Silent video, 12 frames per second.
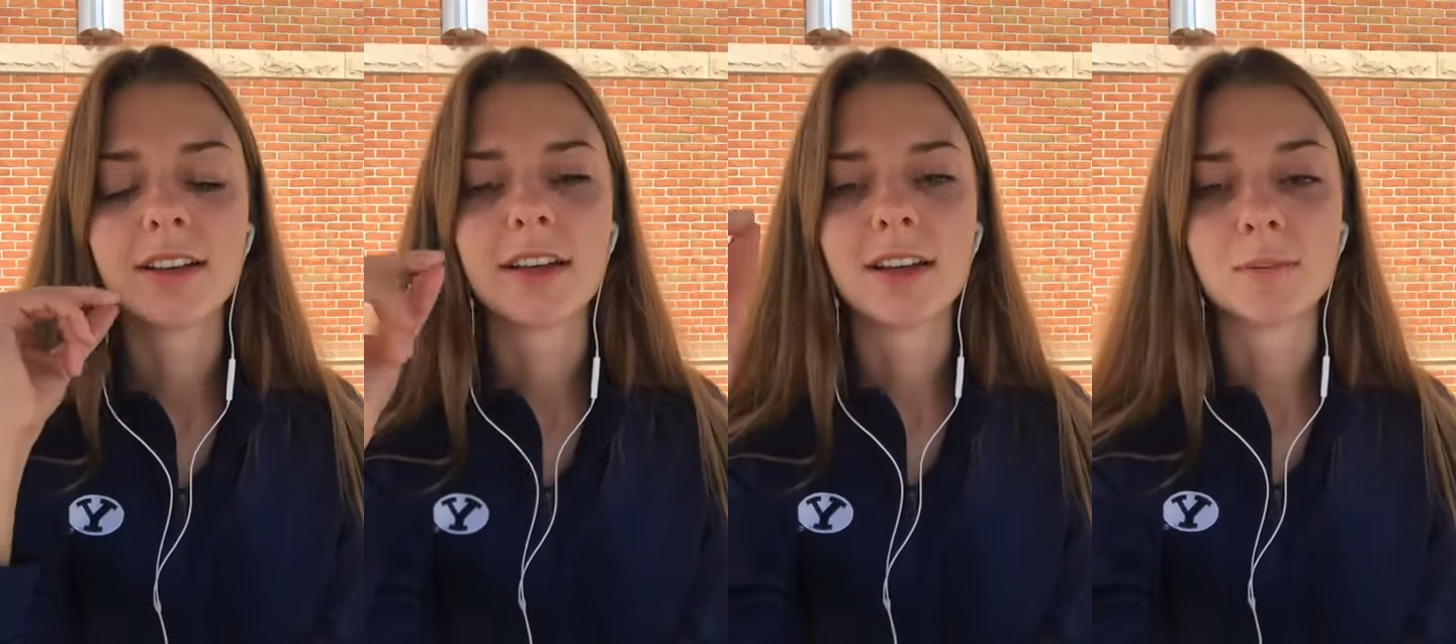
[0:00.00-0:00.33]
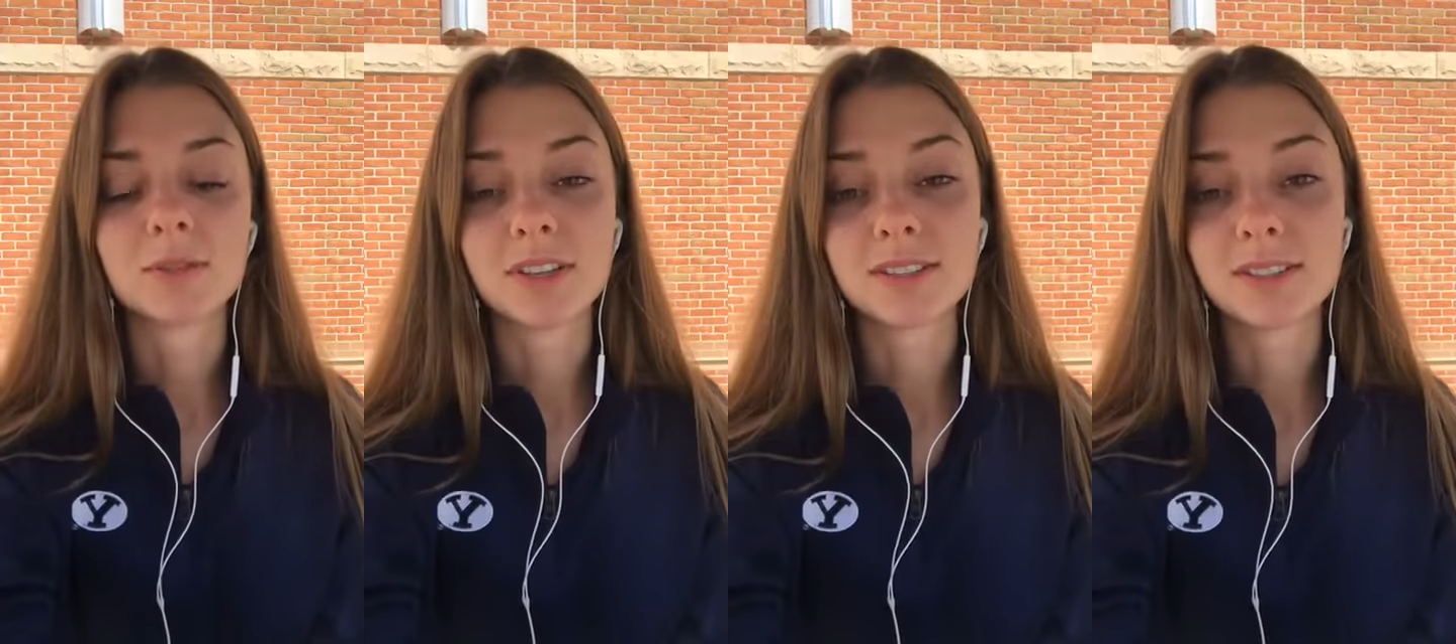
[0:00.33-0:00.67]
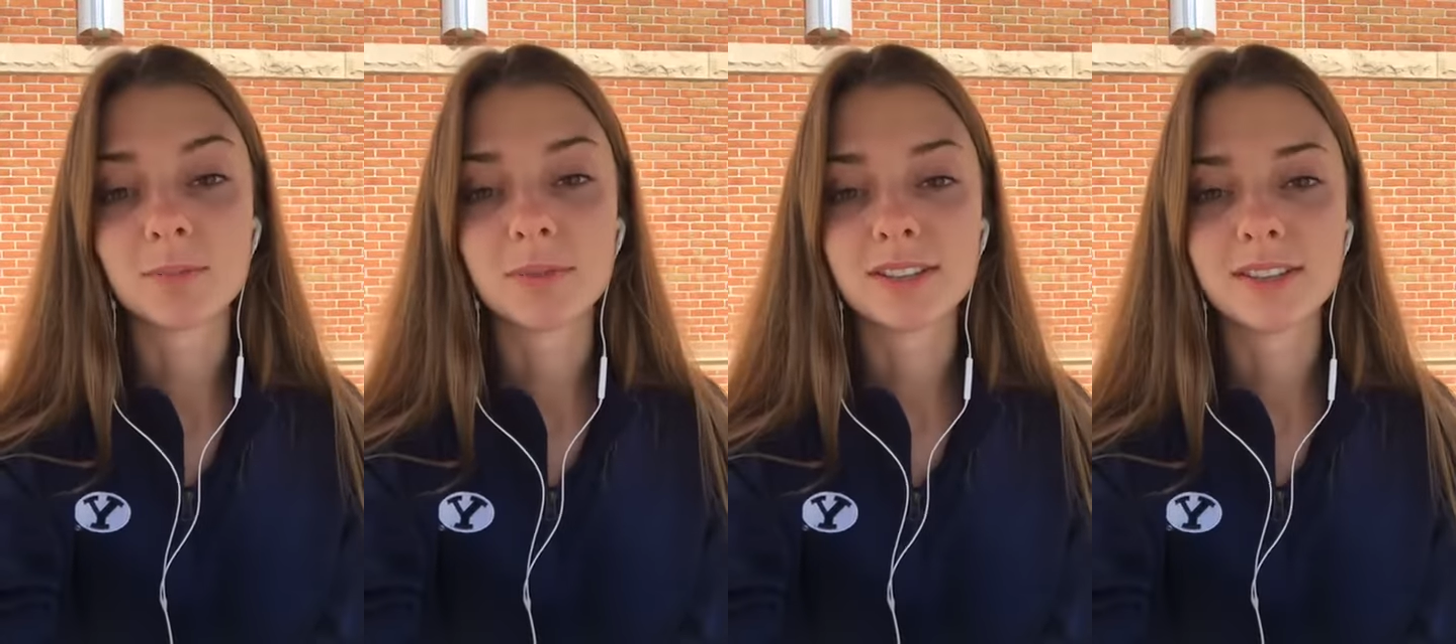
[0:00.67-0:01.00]
So that's
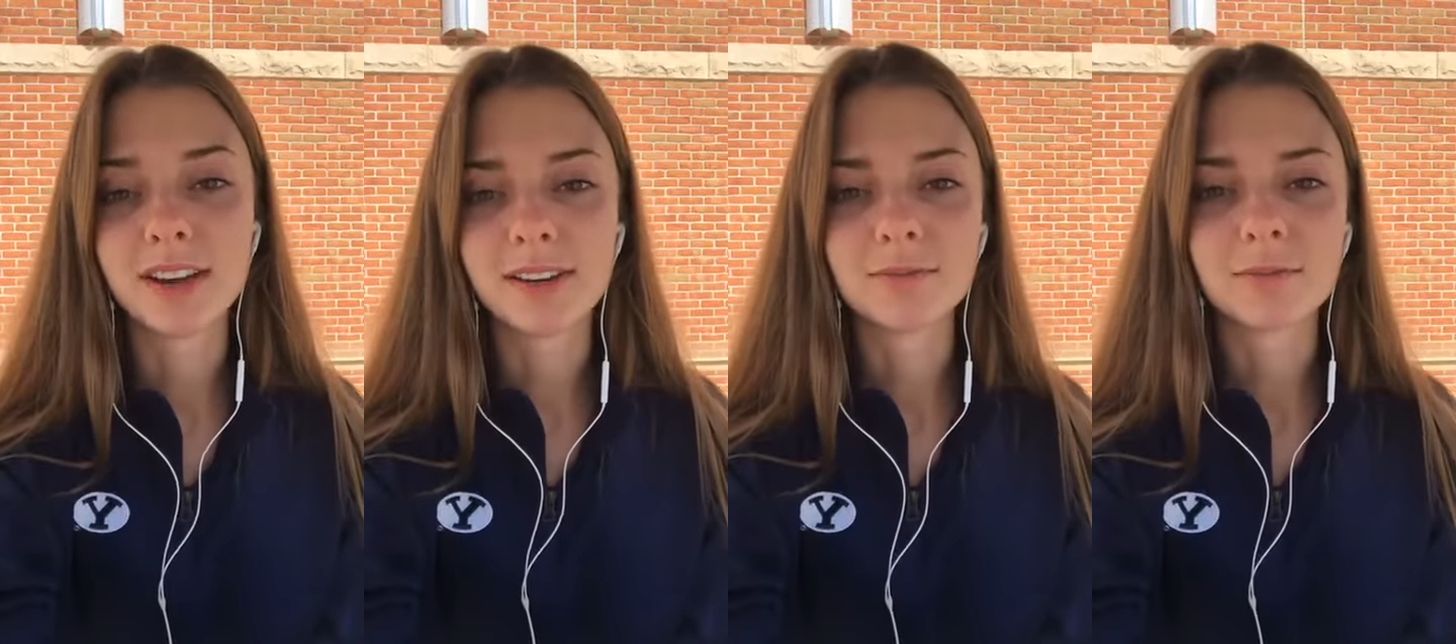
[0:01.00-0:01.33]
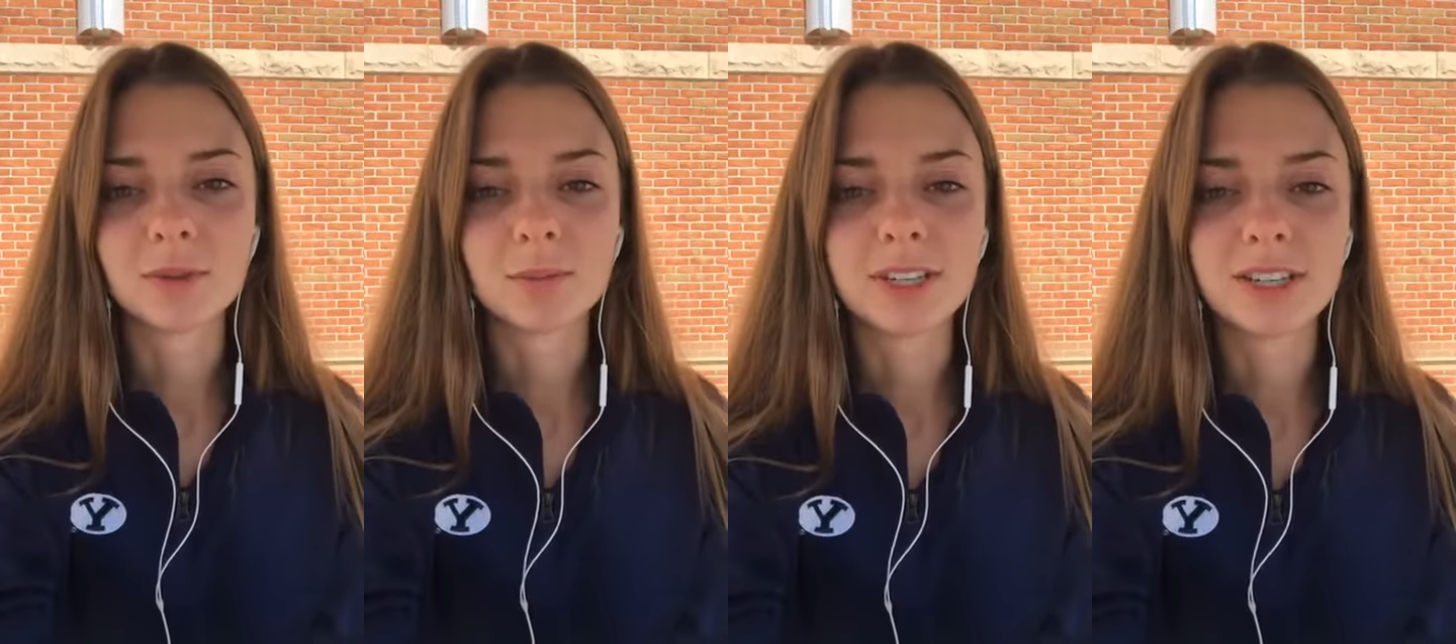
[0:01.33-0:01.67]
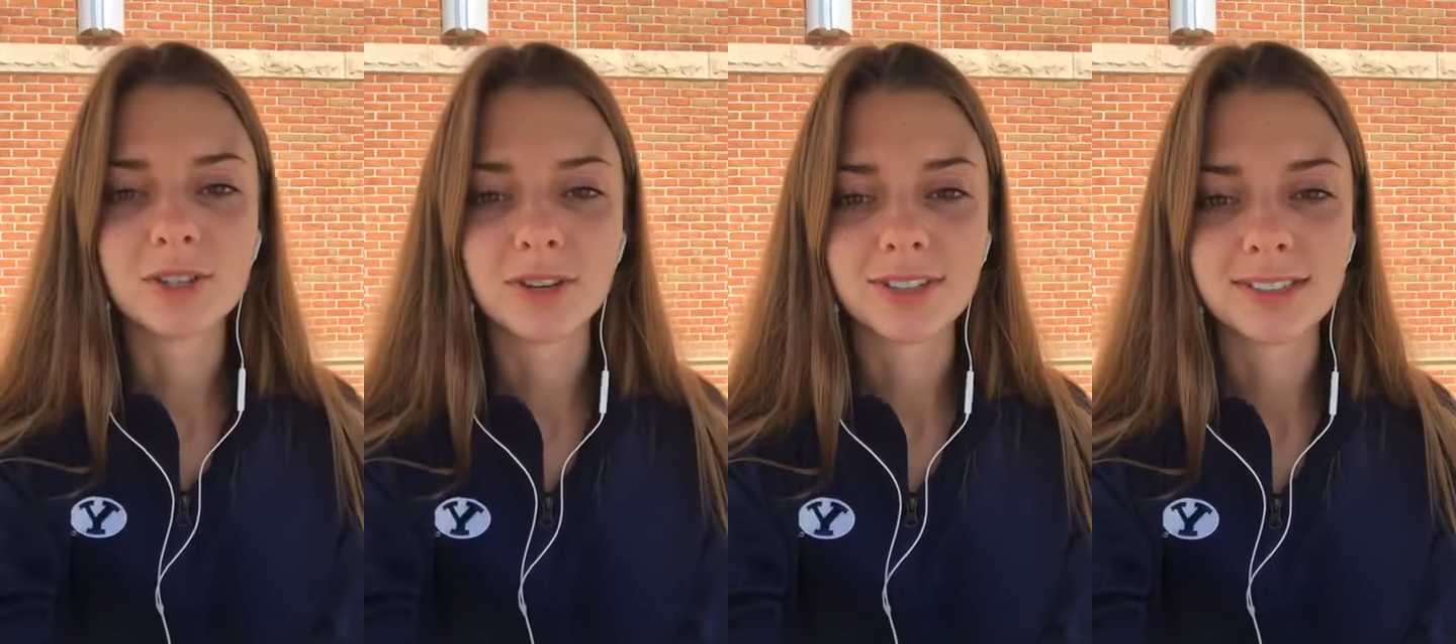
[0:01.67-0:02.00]
something that I would be
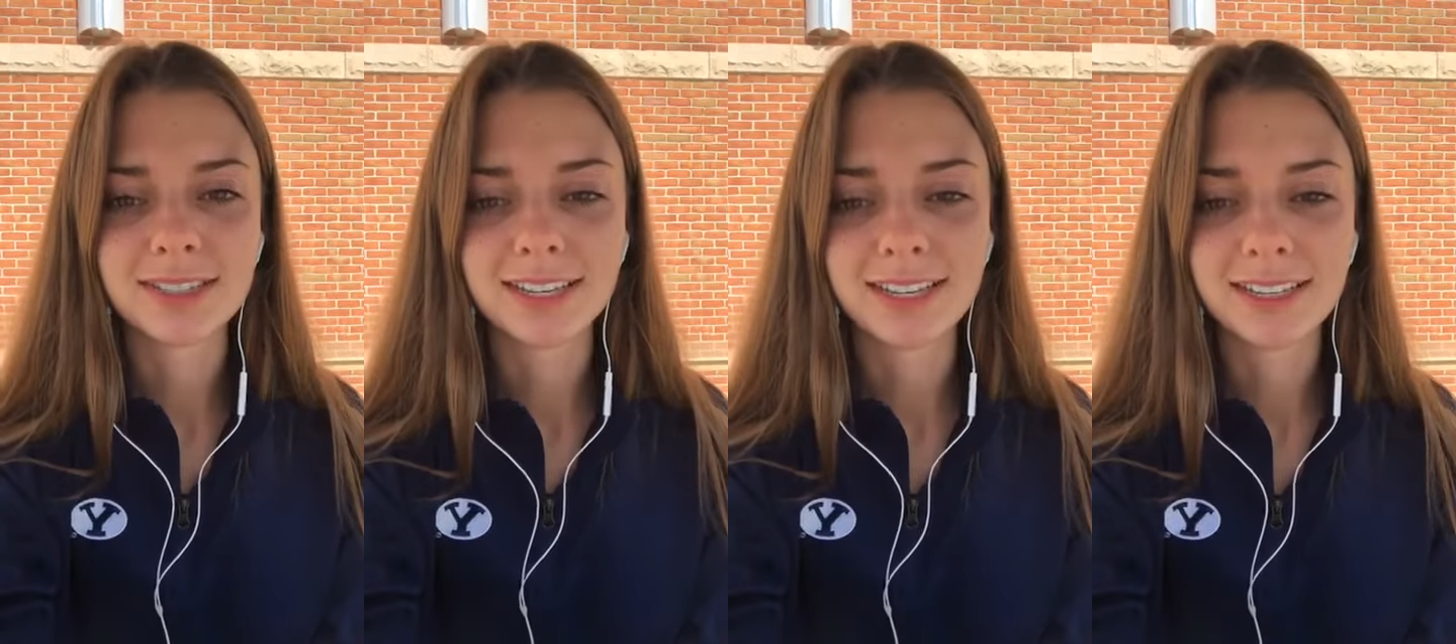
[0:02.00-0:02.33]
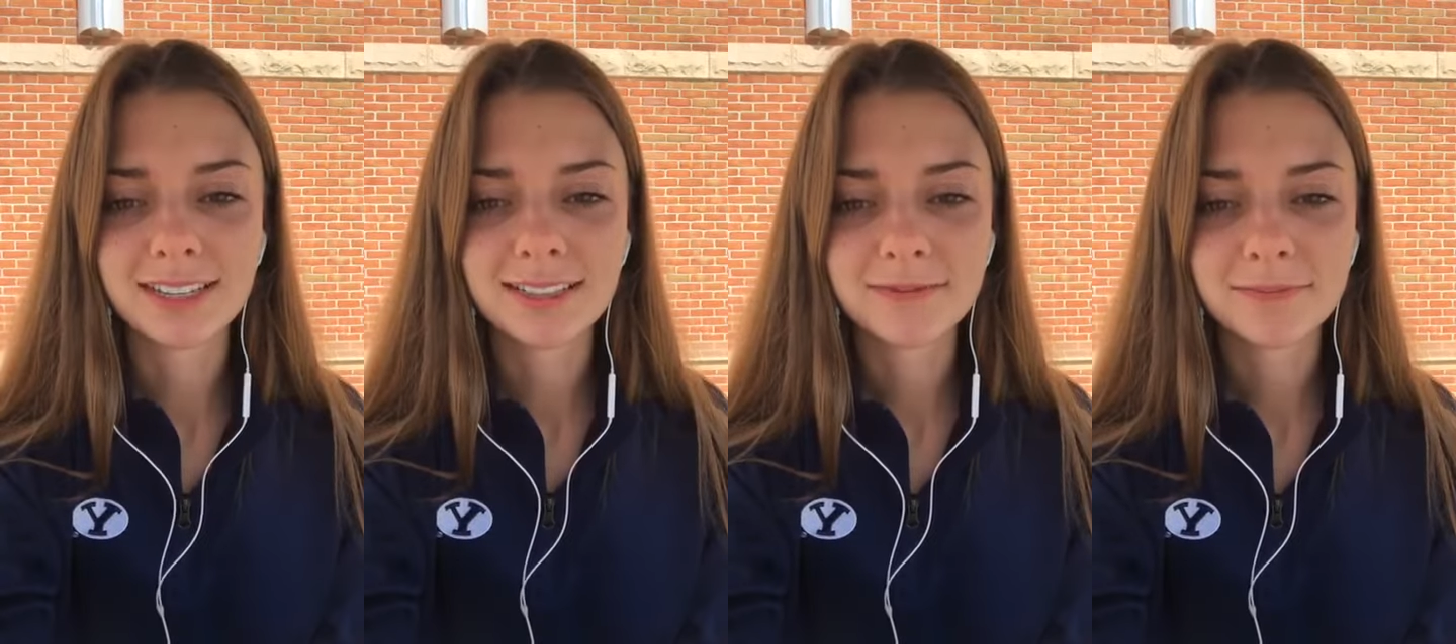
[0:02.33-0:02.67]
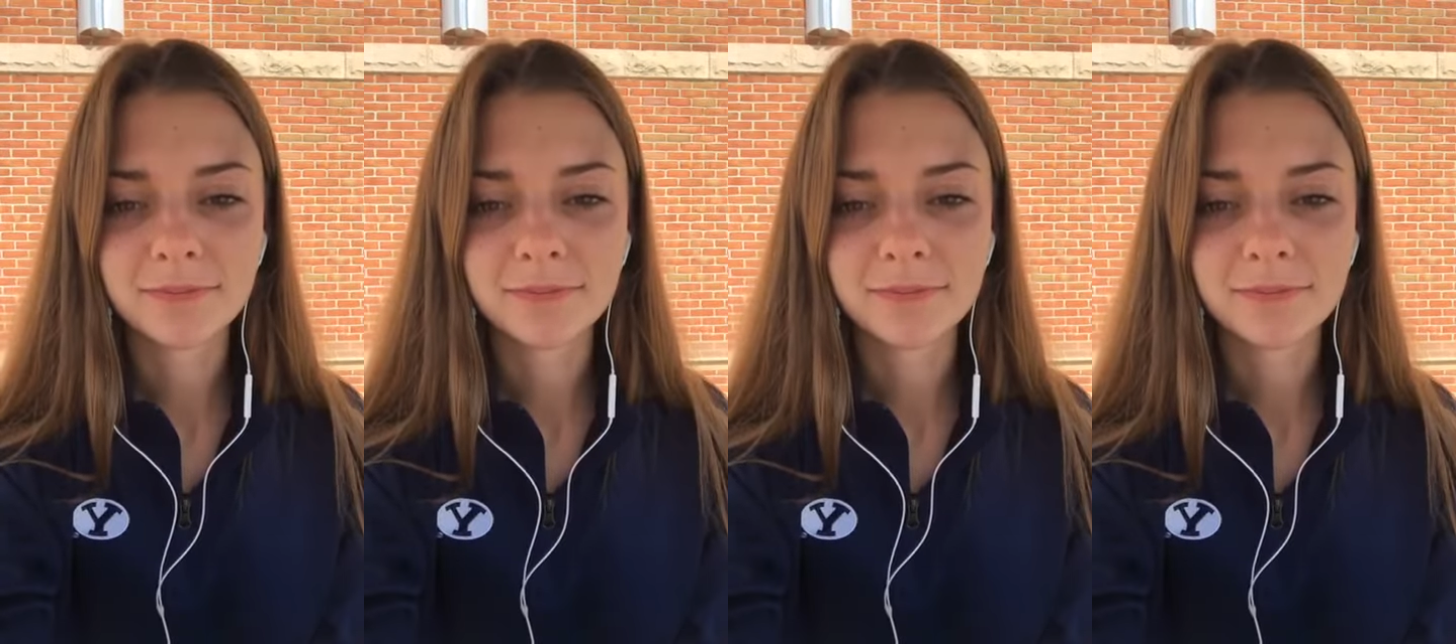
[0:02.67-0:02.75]
interested in.